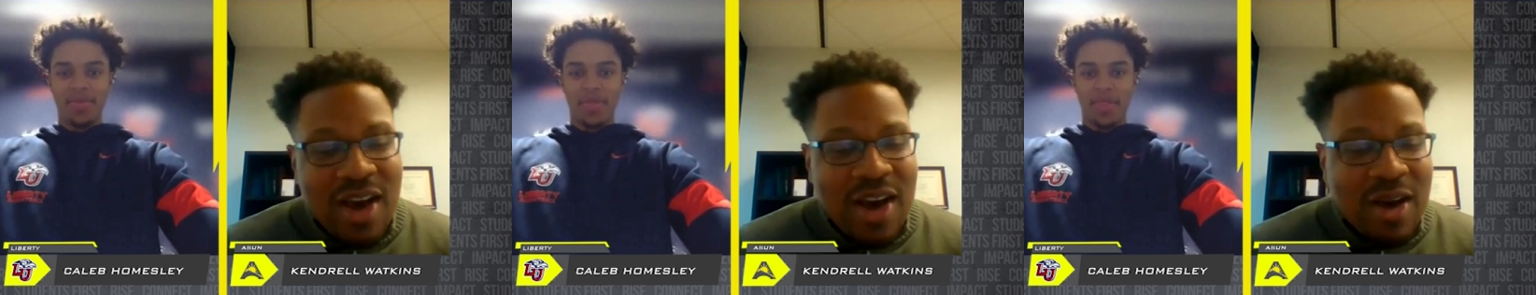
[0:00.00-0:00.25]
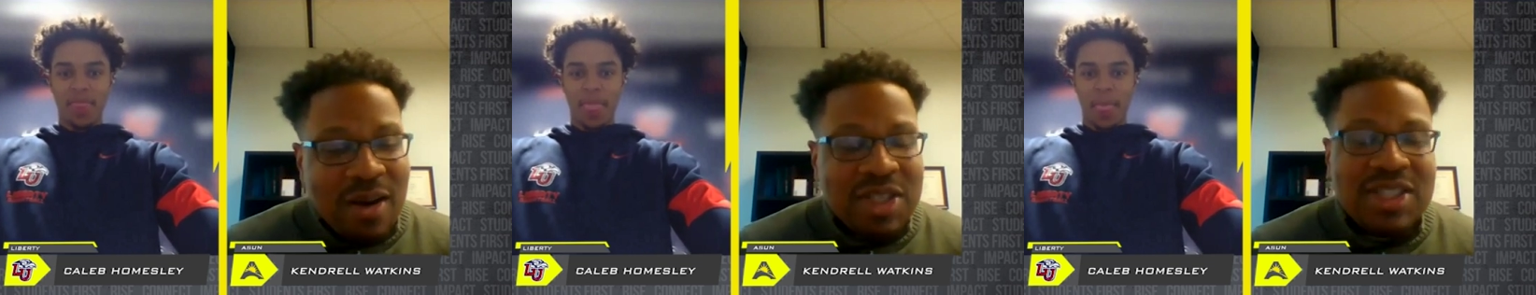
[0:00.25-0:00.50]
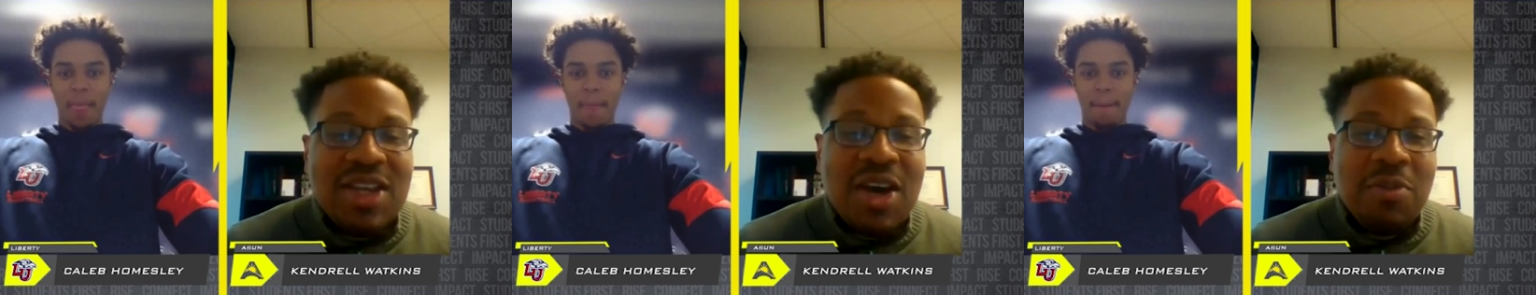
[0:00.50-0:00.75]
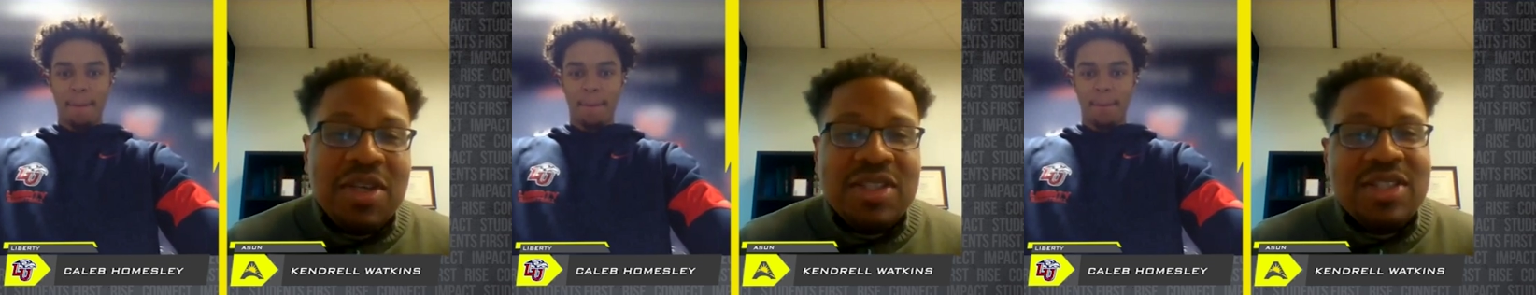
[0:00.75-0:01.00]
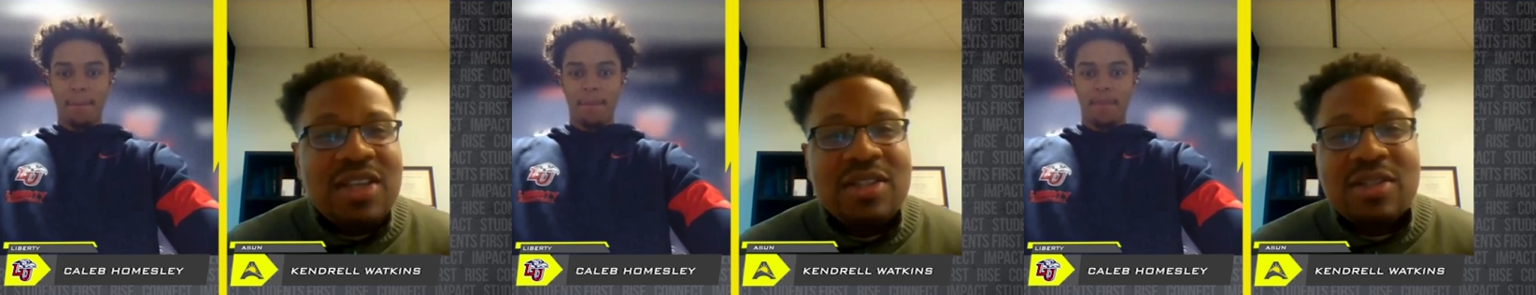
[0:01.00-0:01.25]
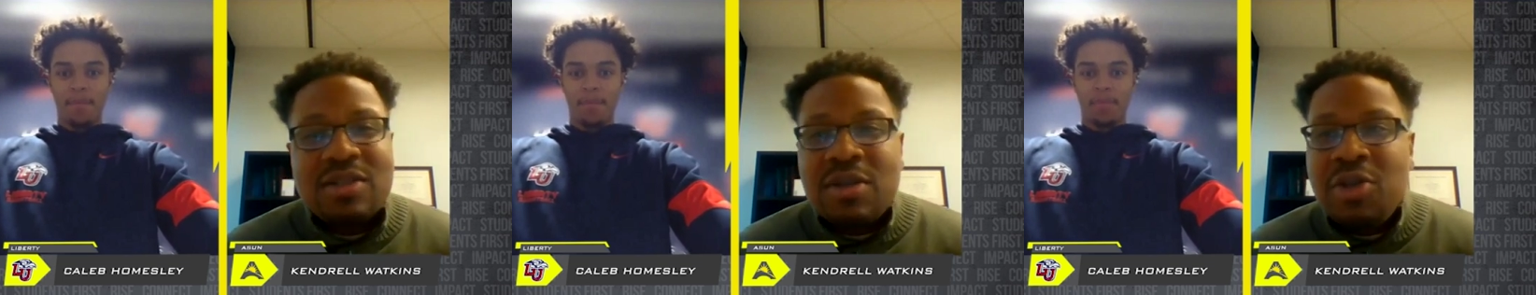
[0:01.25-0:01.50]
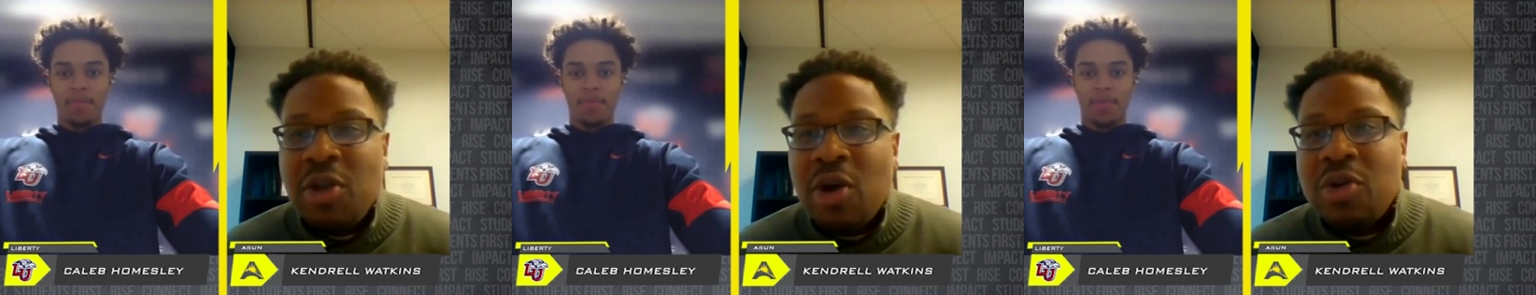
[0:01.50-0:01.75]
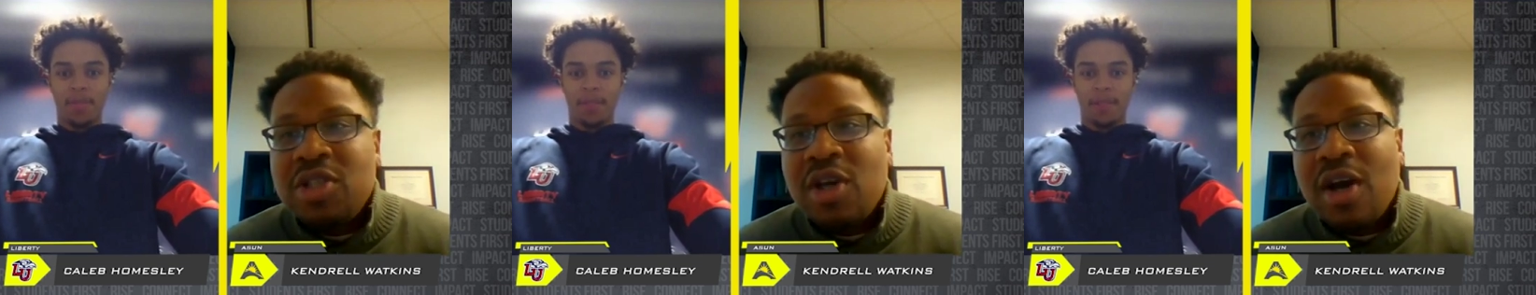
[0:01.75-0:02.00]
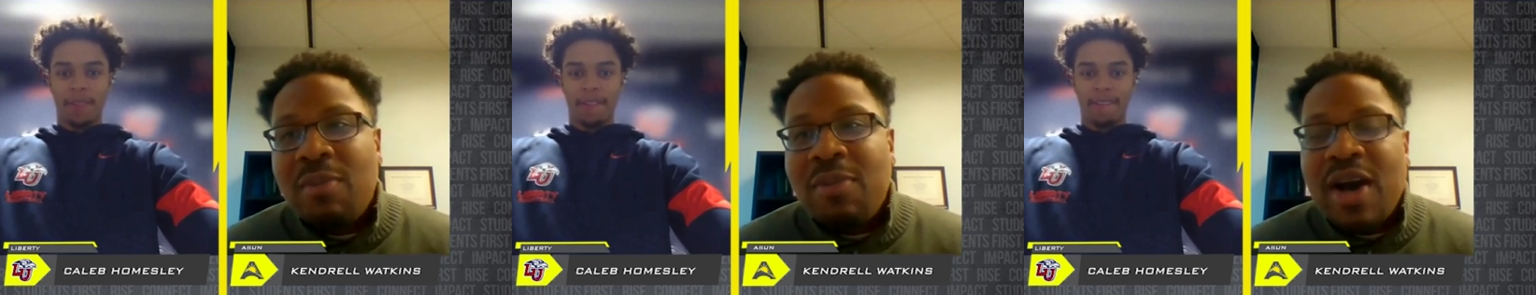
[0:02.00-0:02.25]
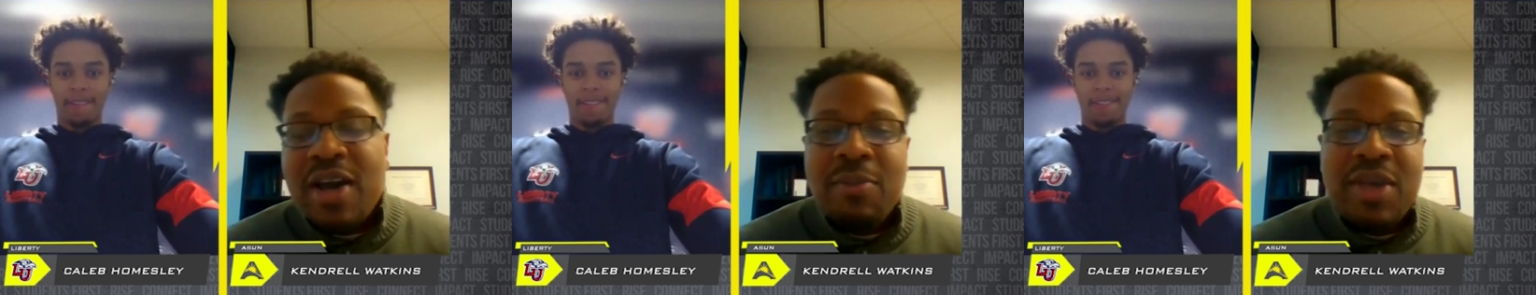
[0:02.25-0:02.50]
Speaker 1: Um, just tell me, since you know we're talking about